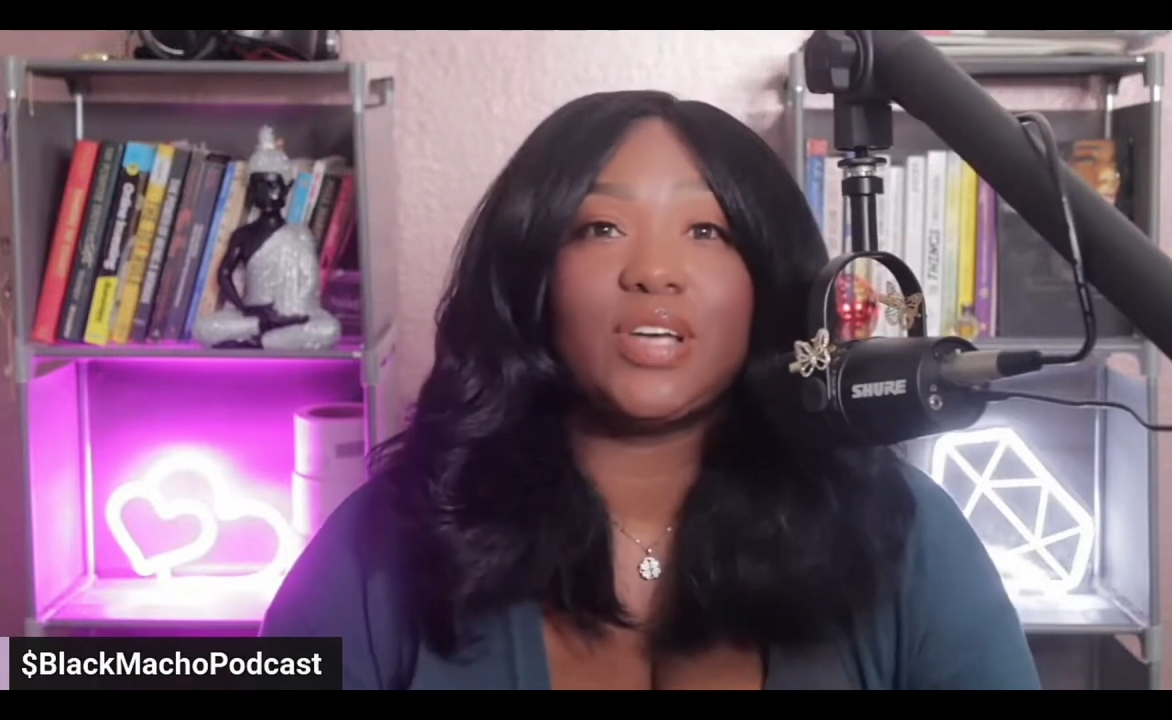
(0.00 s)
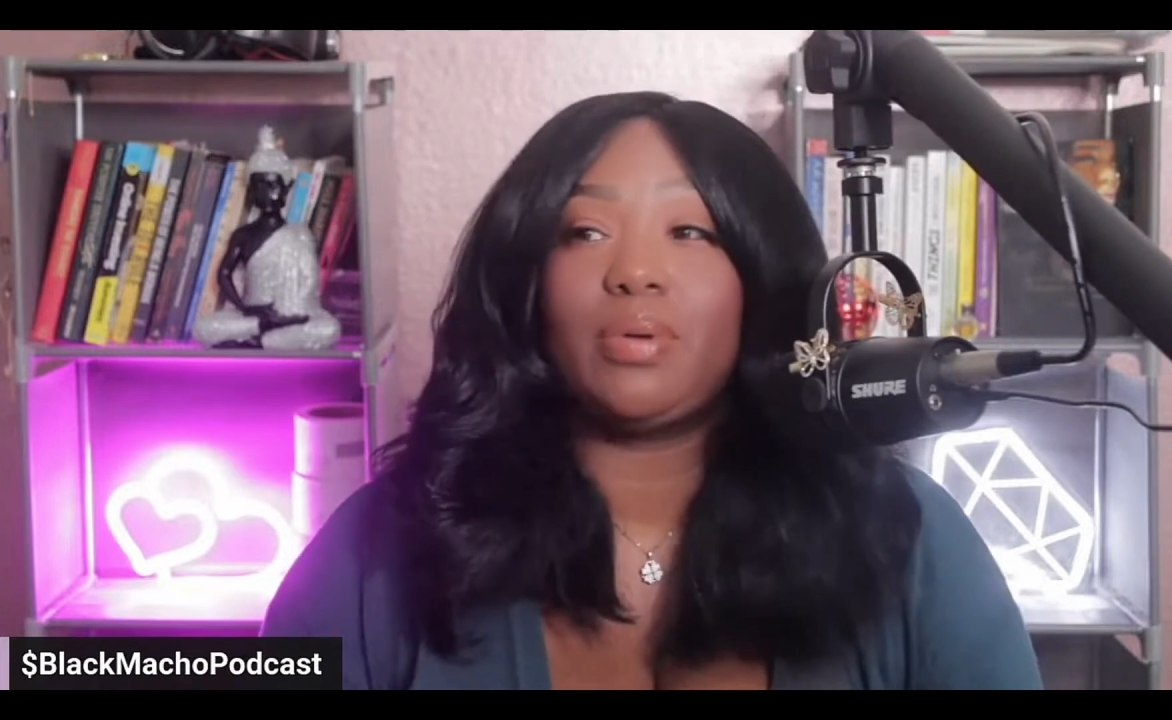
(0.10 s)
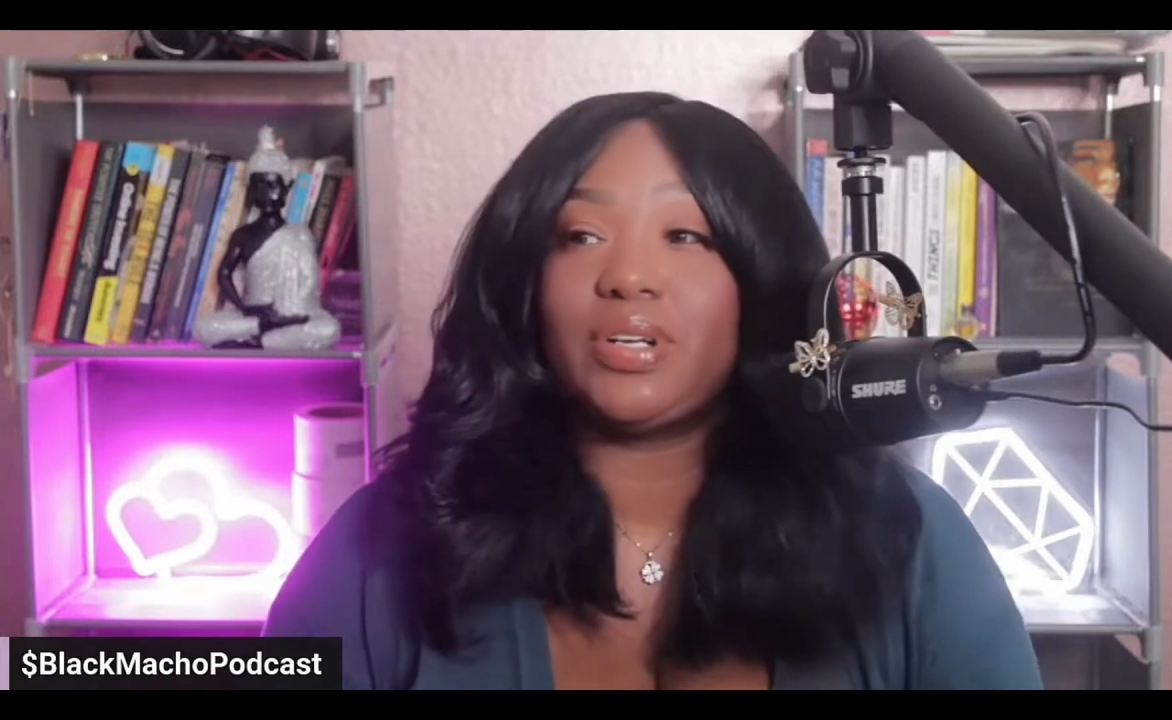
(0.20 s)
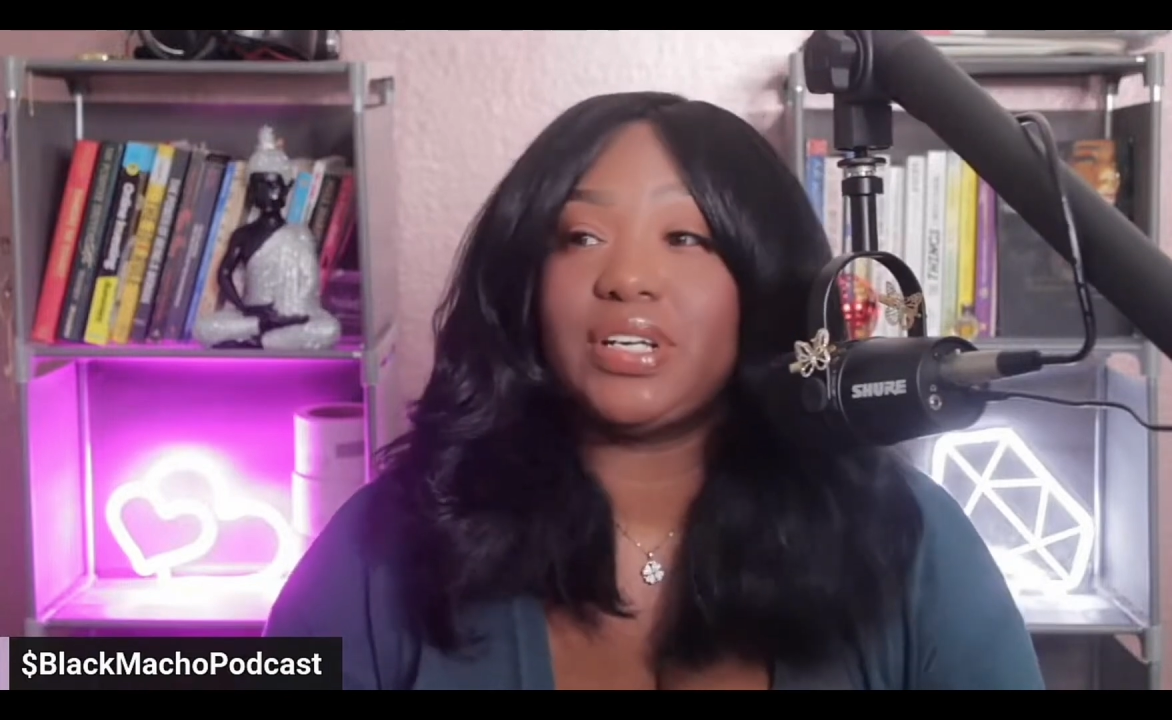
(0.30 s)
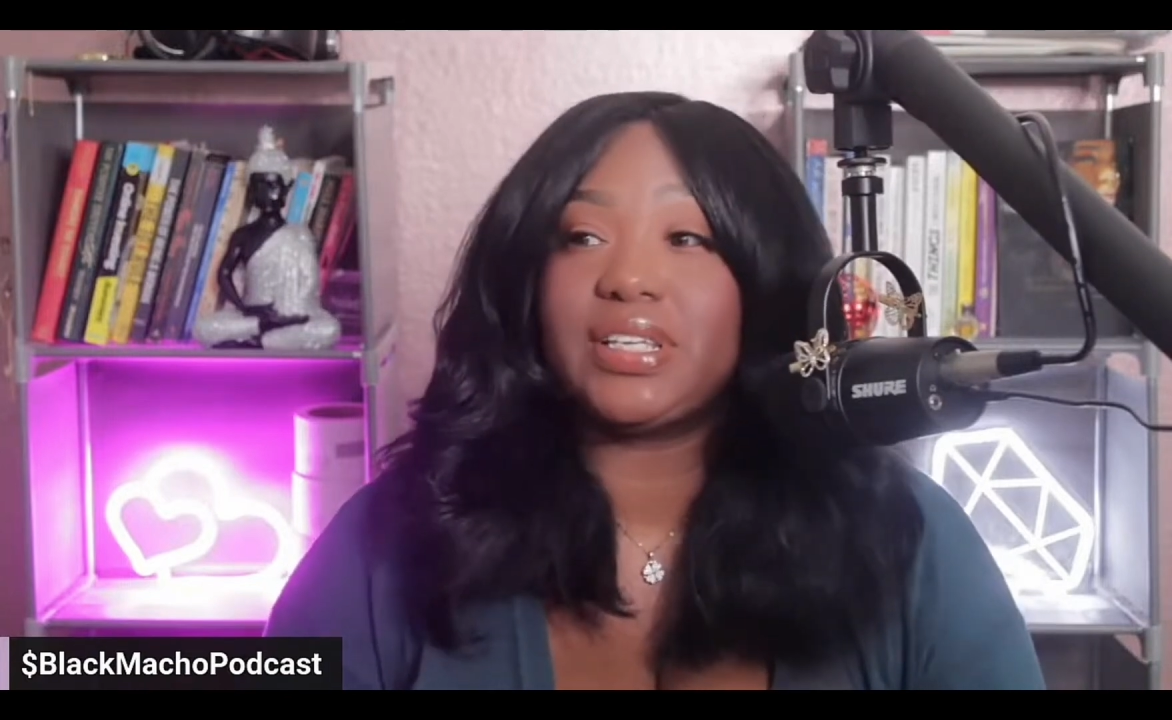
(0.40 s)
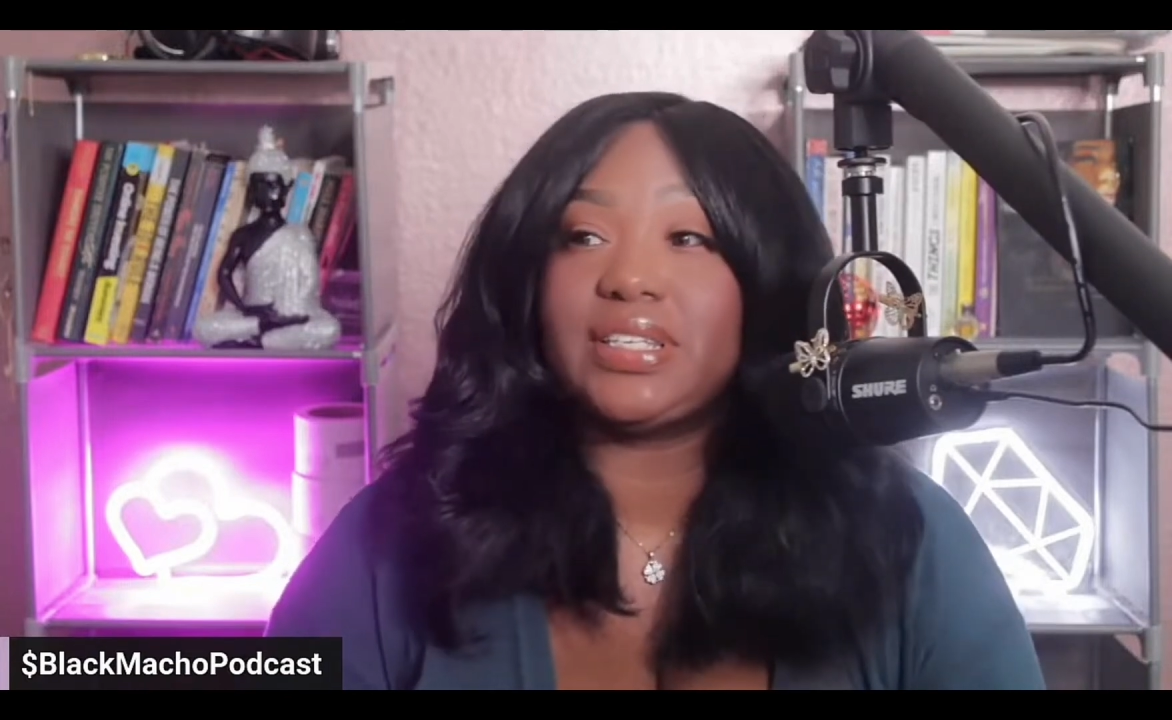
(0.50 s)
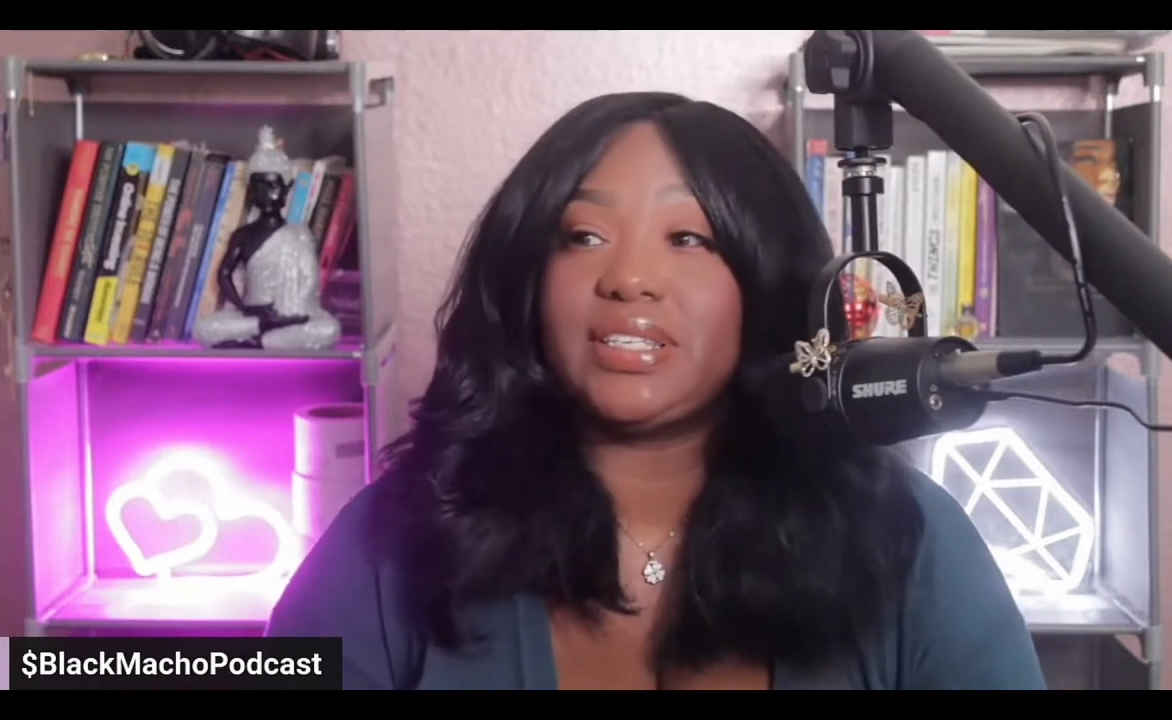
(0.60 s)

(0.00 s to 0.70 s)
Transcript: about dusties.